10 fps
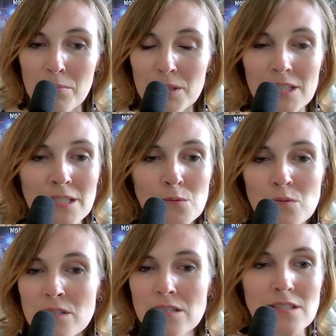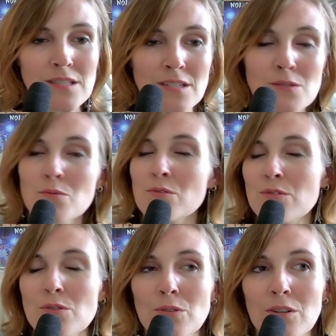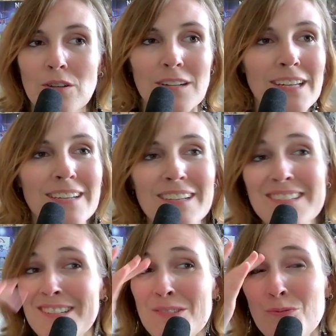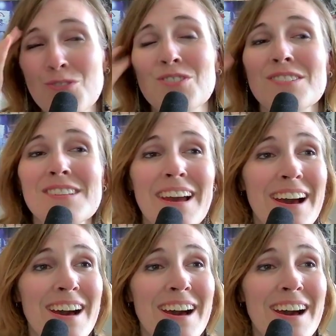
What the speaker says: This was so good. Like, this was just